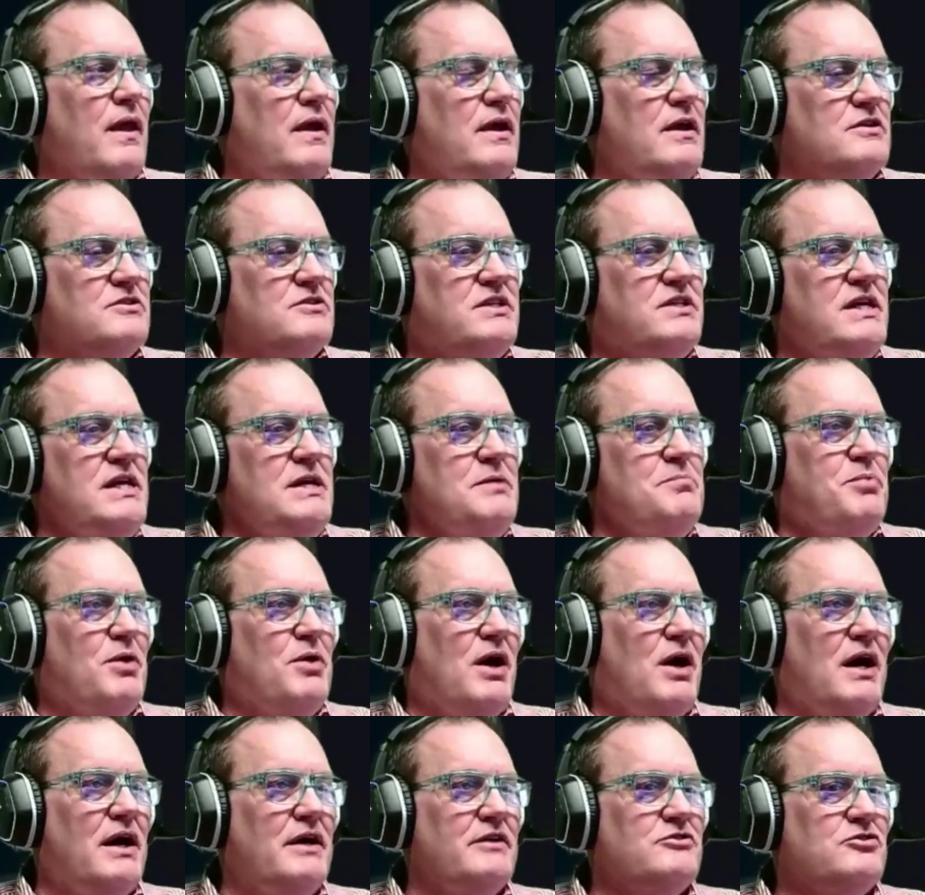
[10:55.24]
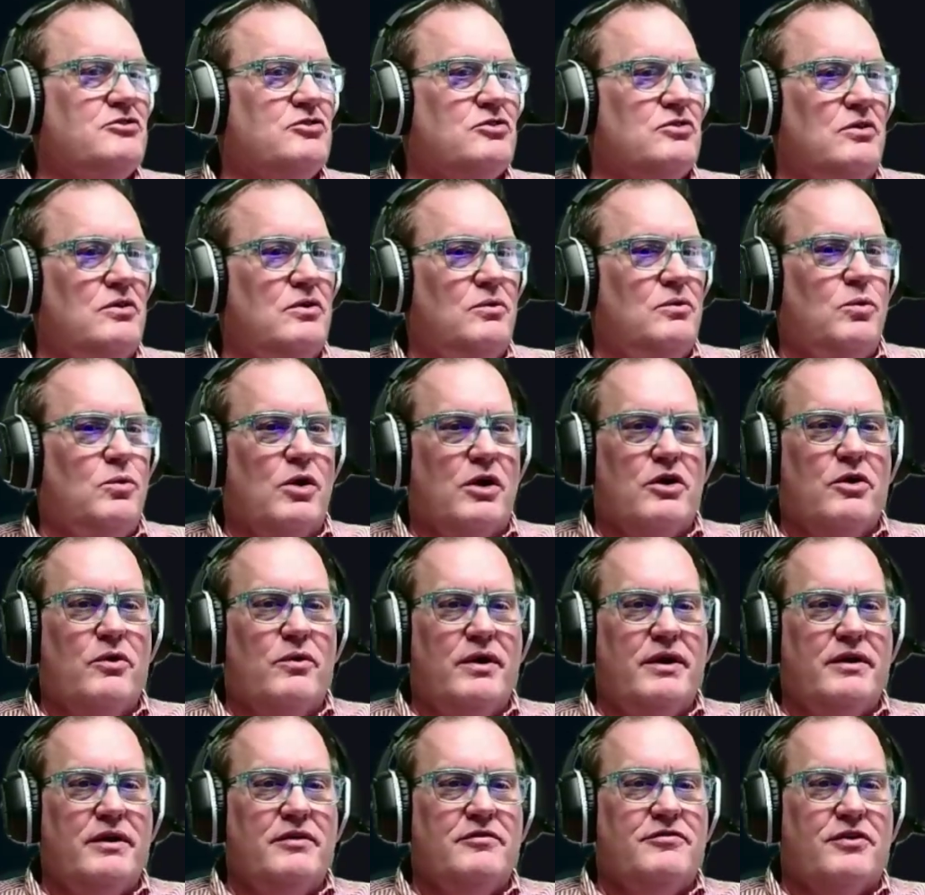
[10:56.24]
his teapots were
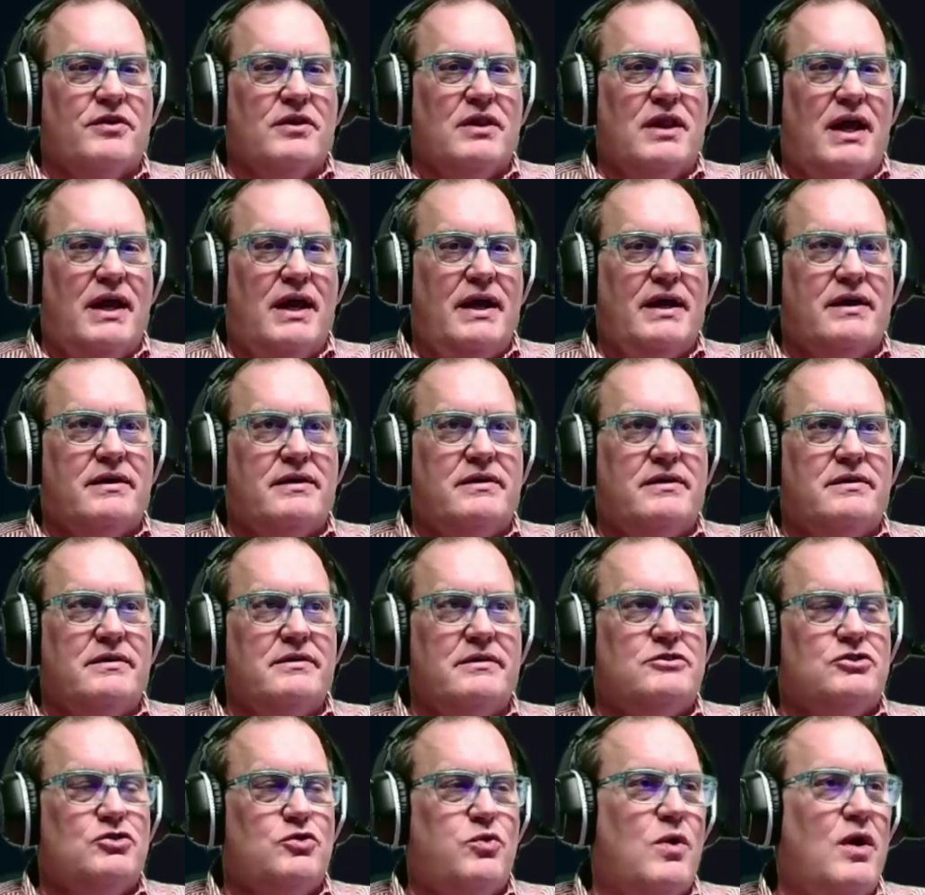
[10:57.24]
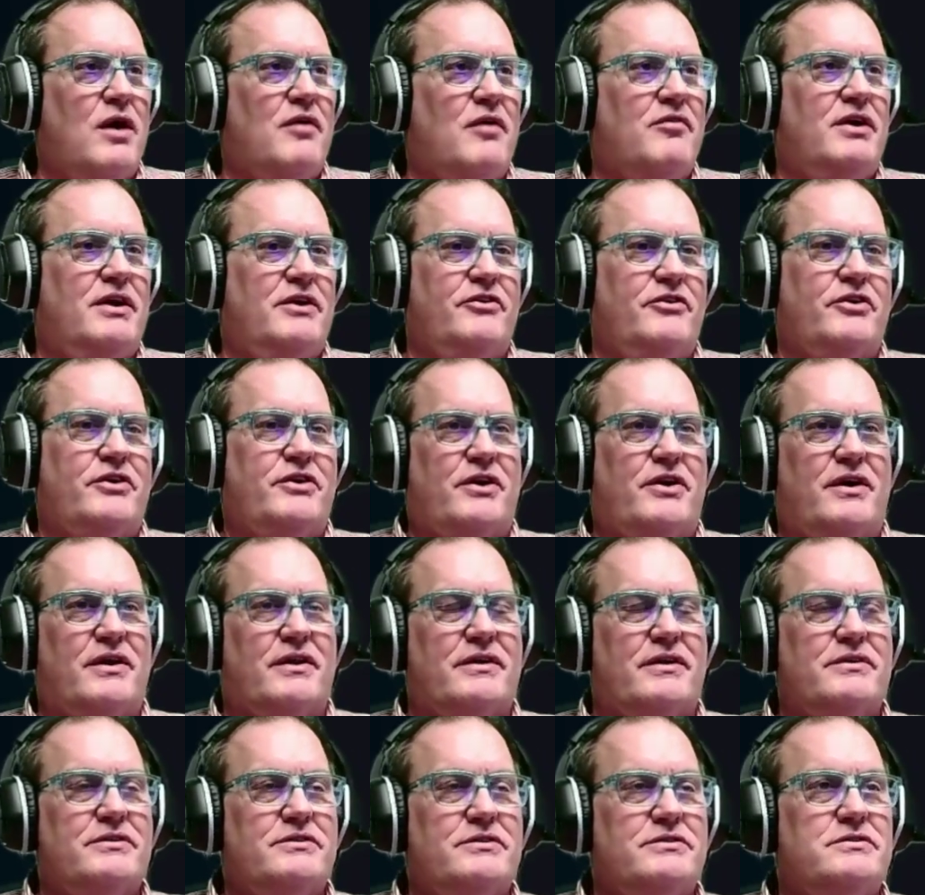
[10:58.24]
going for like
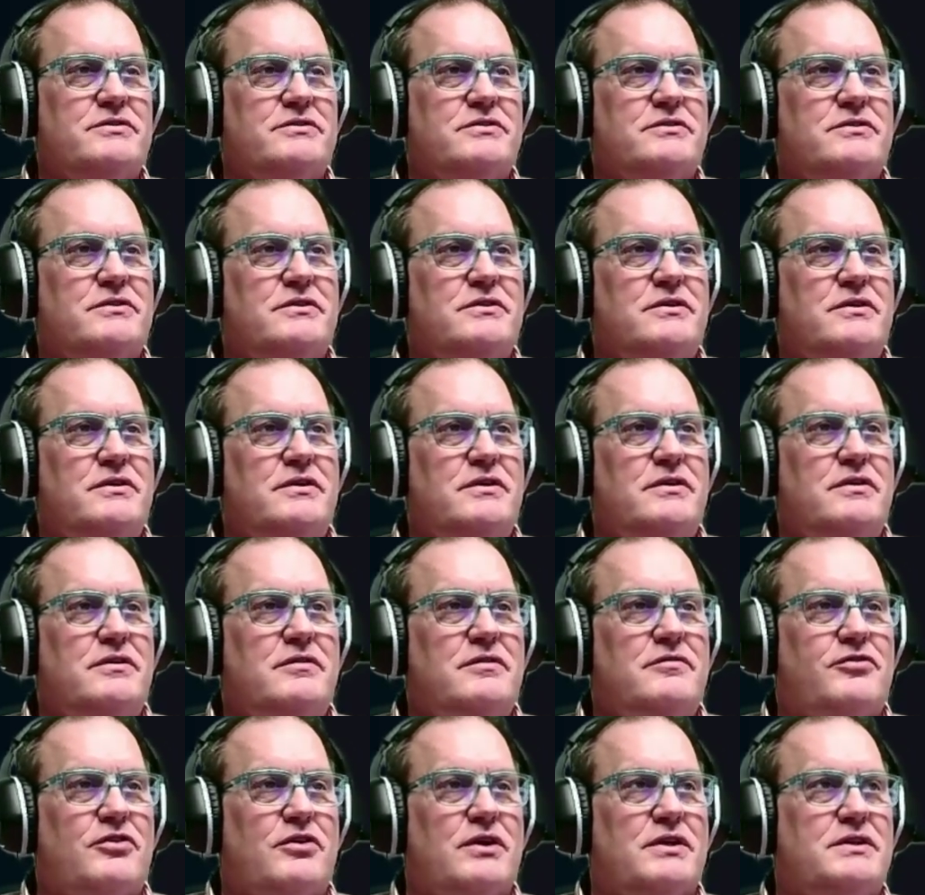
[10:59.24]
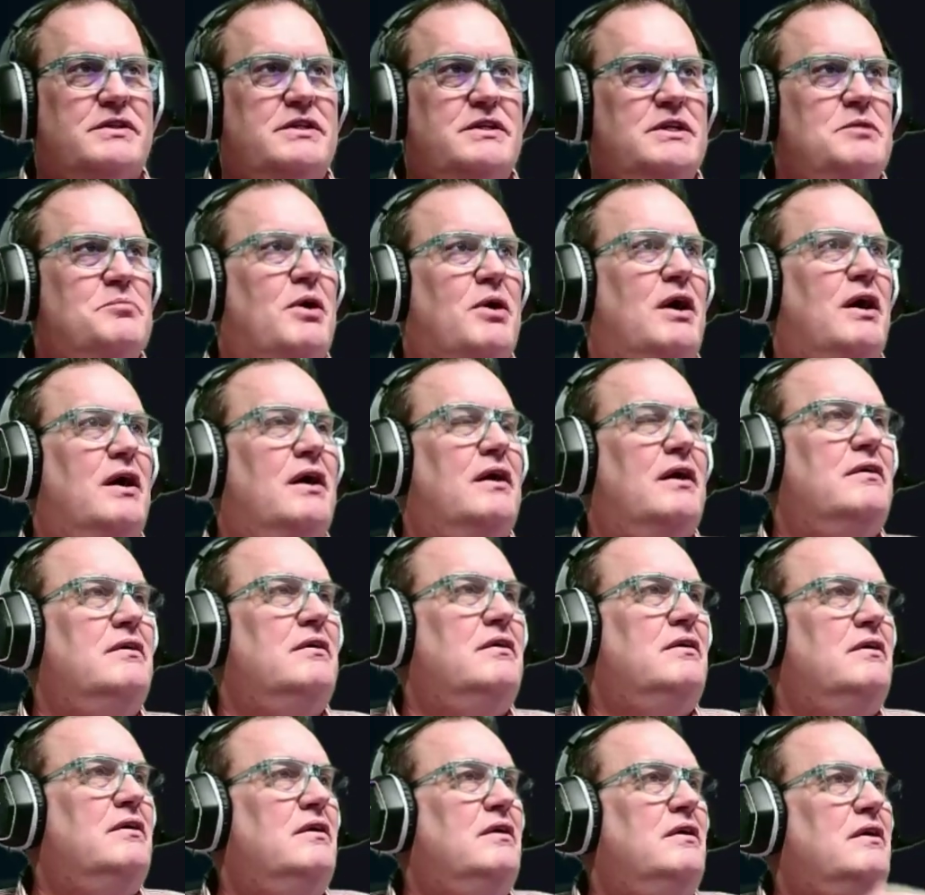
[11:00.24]
$1,200 for a teapot.
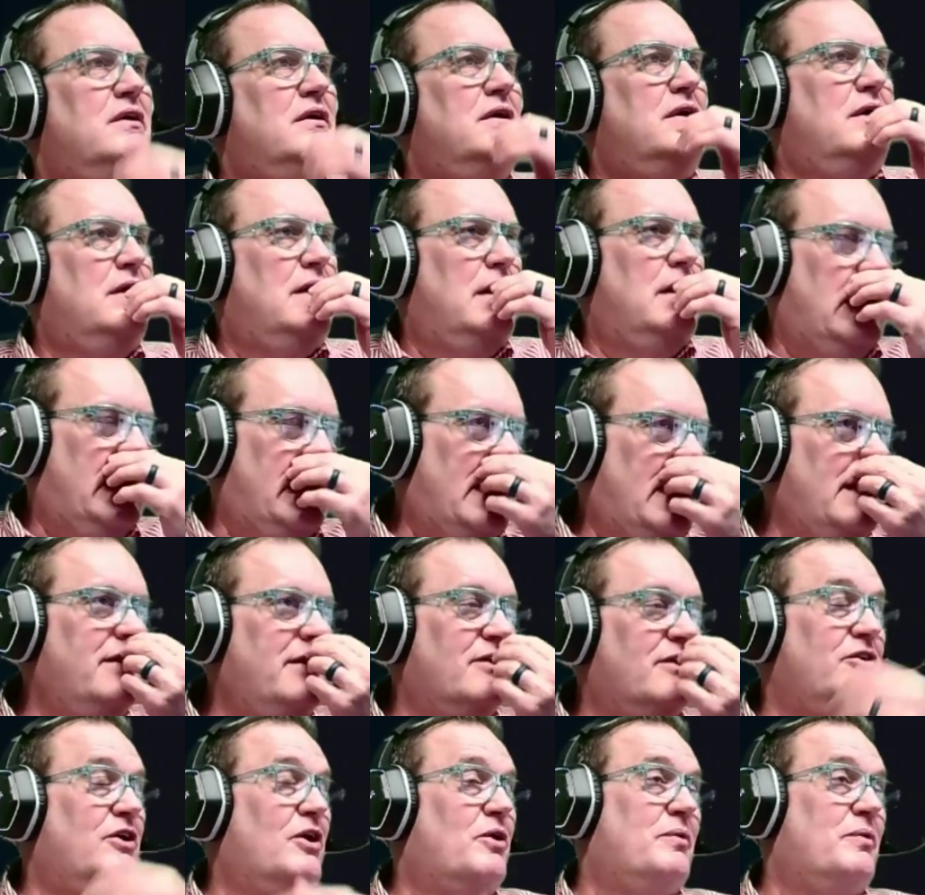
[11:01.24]
And I don't